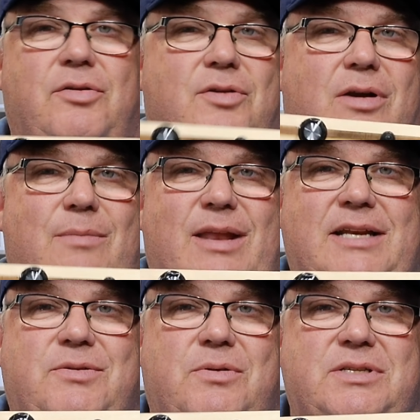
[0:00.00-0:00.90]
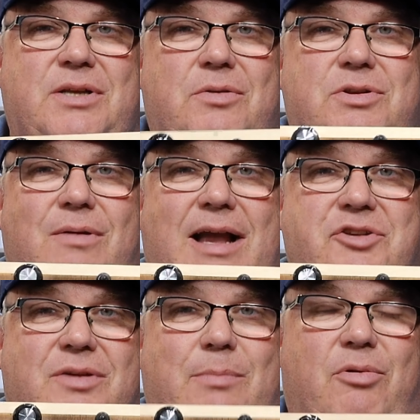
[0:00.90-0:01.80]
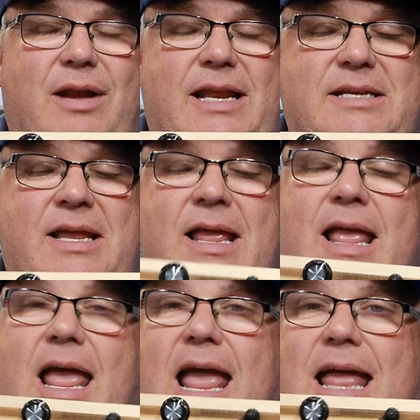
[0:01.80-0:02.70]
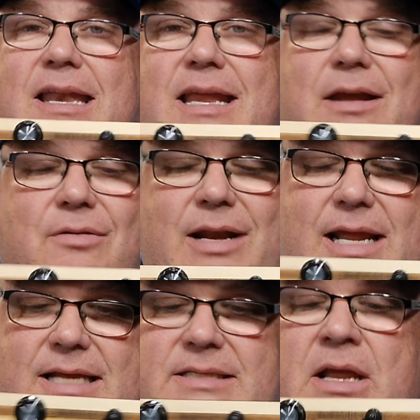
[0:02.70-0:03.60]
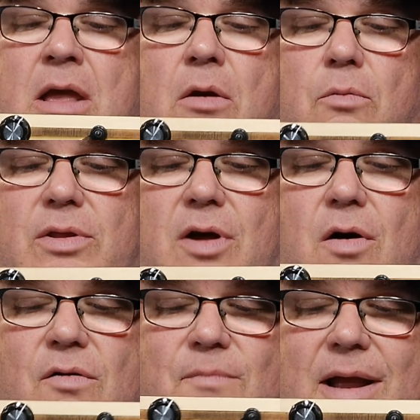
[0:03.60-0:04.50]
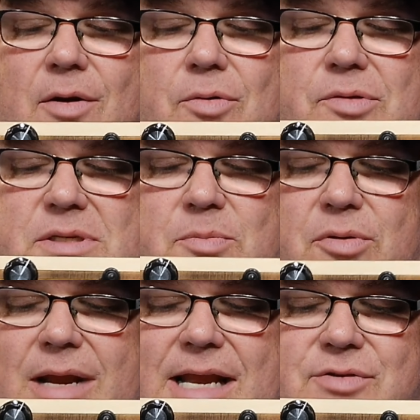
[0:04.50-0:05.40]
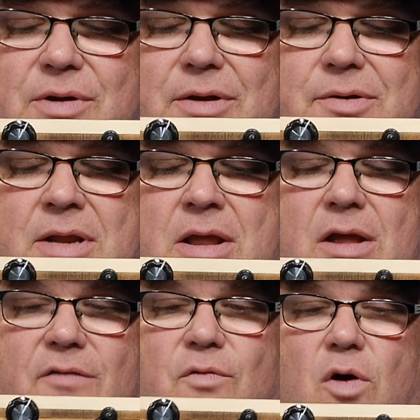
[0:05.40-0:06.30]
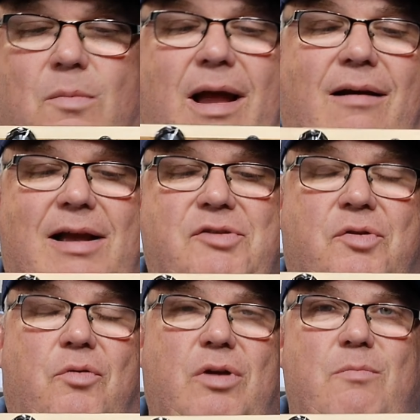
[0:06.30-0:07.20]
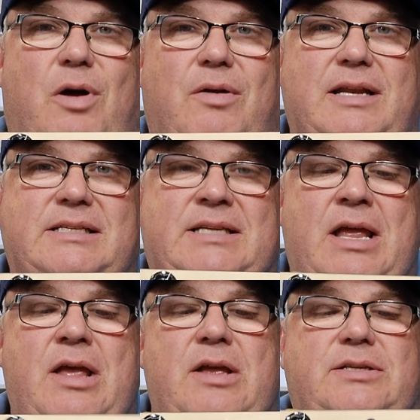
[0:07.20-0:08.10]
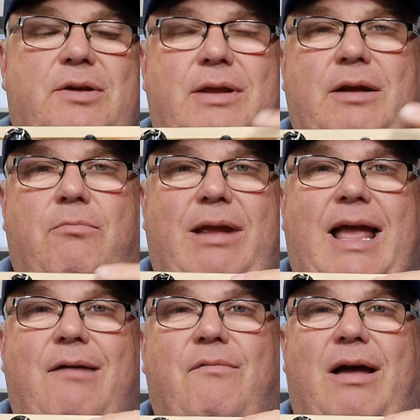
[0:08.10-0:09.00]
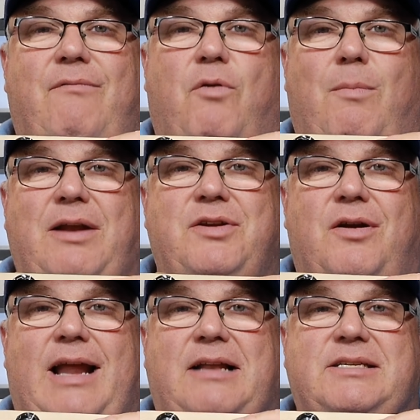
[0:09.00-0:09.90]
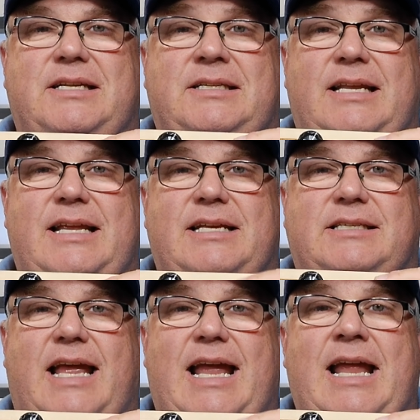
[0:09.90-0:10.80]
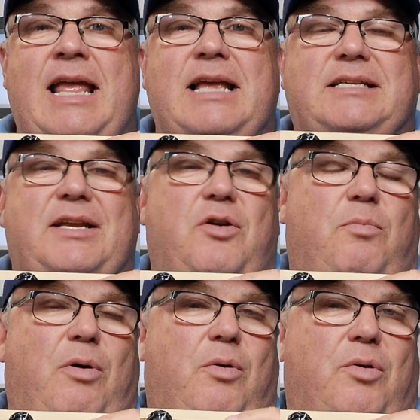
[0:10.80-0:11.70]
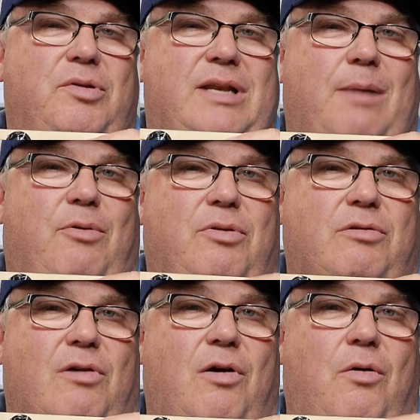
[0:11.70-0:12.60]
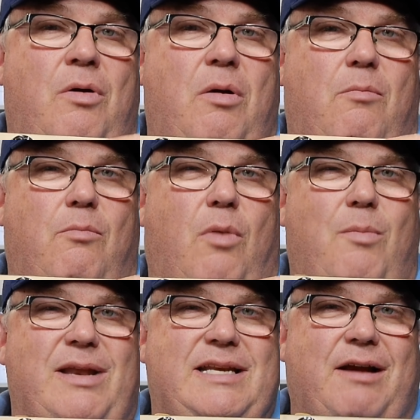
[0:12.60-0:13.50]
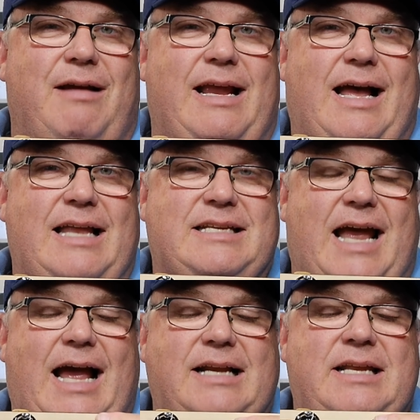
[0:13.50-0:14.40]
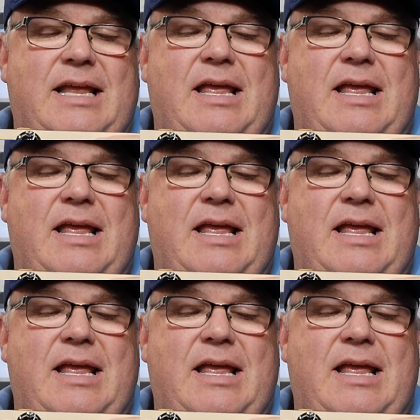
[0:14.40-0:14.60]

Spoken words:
30 minutes or so to actually print it. And here it is, with all of my holes pre-drilled for my electrical components. So here we have, like for my turnouts, this is a single pole, double throw, momentary contact,